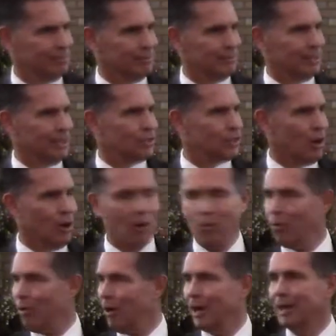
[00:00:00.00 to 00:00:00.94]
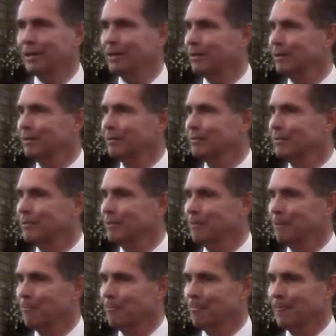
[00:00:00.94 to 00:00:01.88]
It's all what?
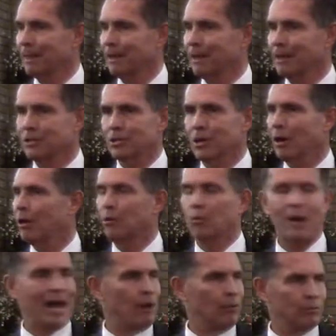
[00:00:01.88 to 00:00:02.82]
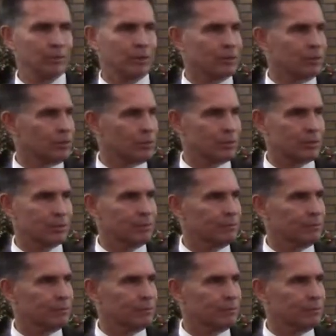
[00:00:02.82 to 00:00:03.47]
It's all around us.